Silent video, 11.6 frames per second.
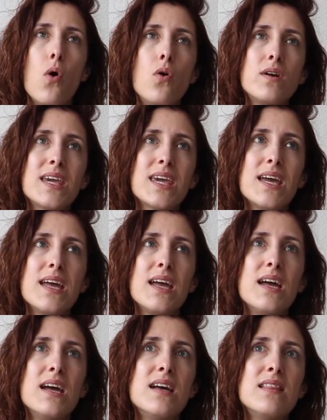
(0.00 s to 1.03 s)

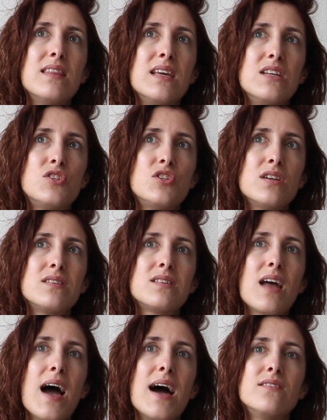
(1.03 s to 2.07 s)
Okay, they
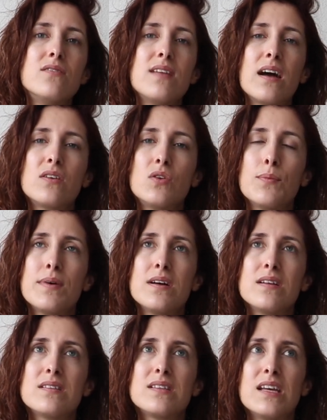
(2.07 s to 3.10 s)
just had an
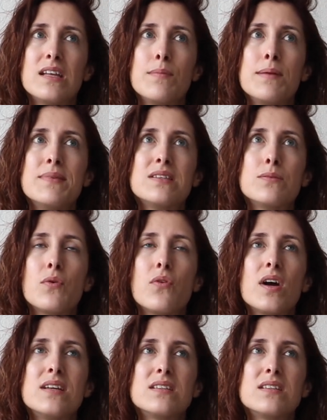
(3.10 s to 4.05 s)
argument and maybe the mother